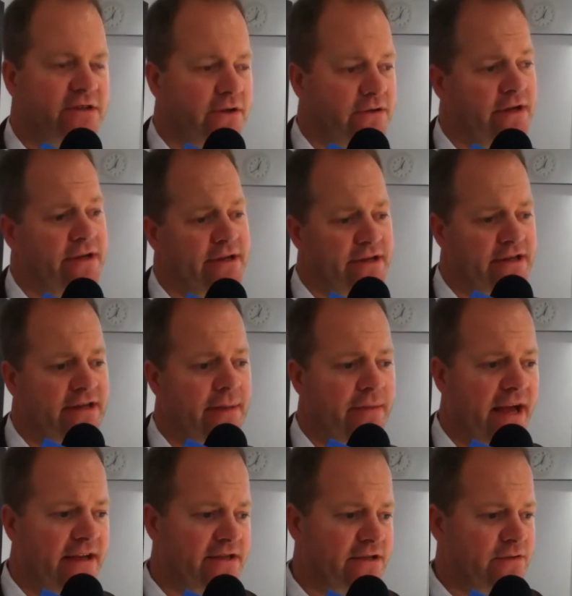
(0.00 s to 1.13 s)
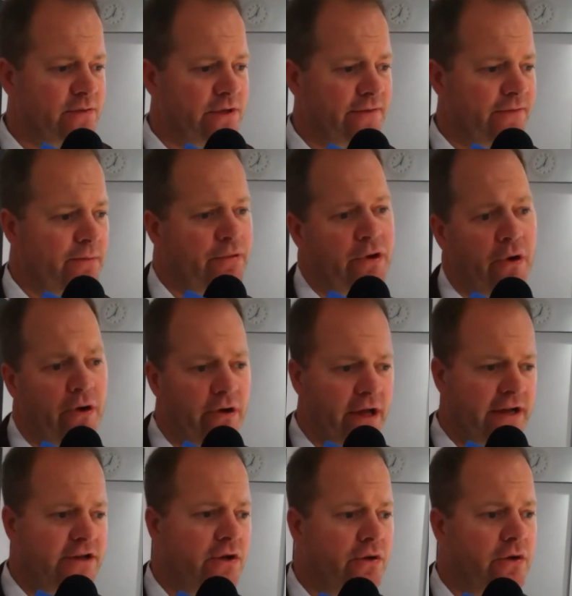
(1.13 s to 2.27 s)
So in some cases, if you pre-order
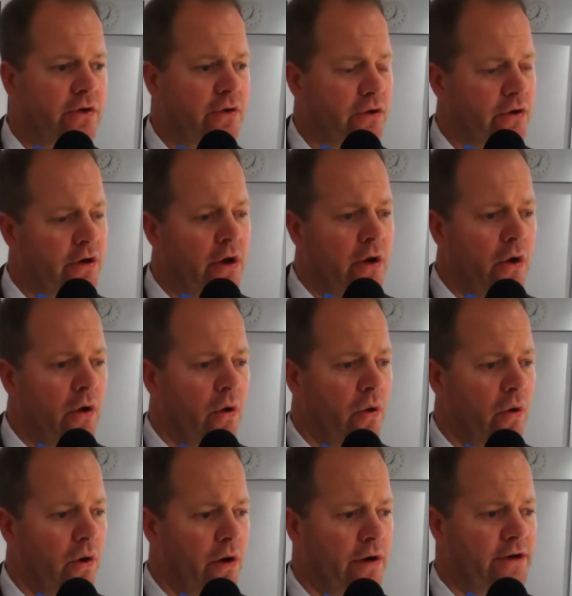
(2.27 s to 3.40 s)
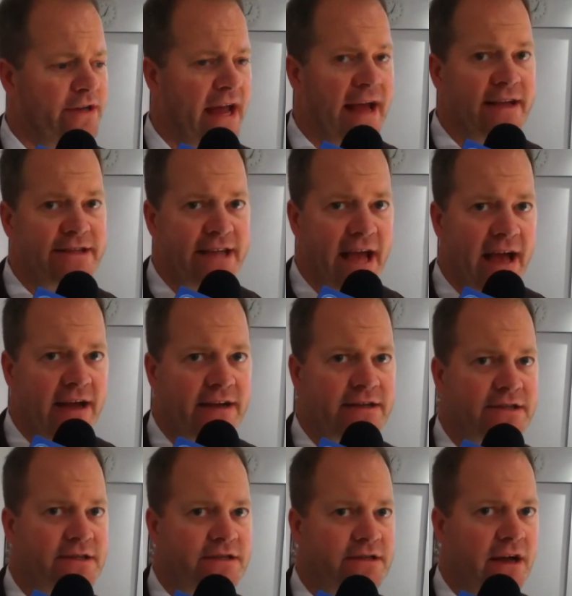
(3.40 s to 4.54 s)
like Duke or Deus
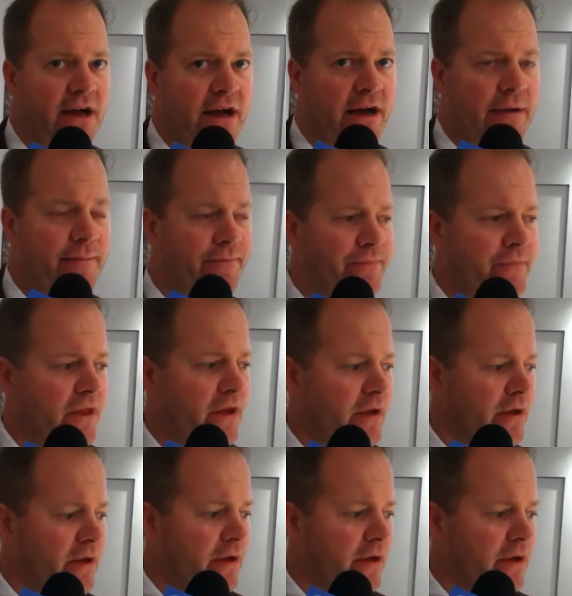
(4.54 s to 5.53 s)
Ex or